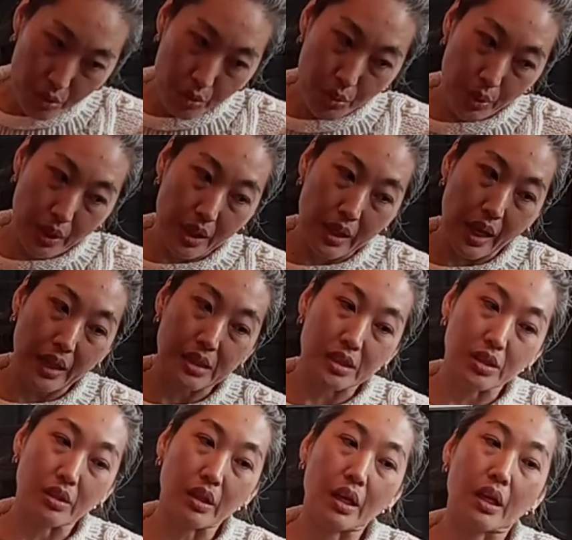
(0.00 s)
you can
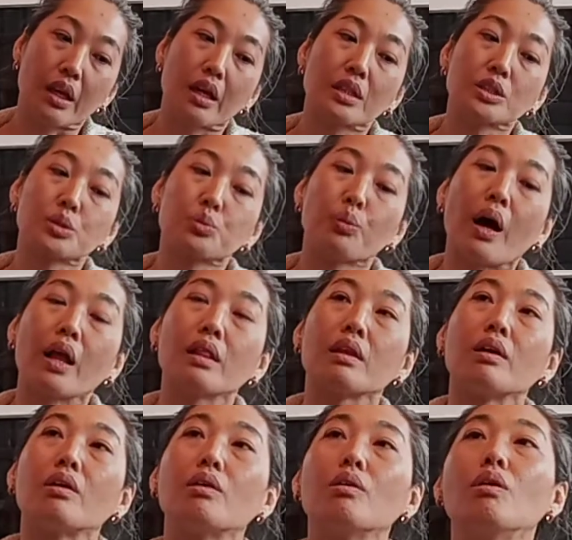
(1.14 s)
actually
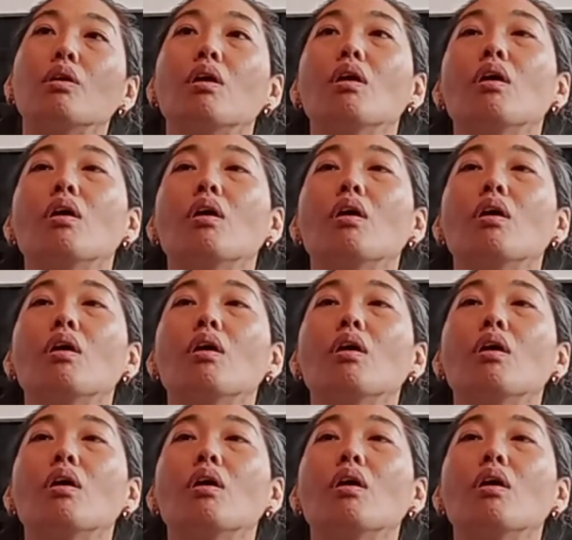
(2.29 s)
swallow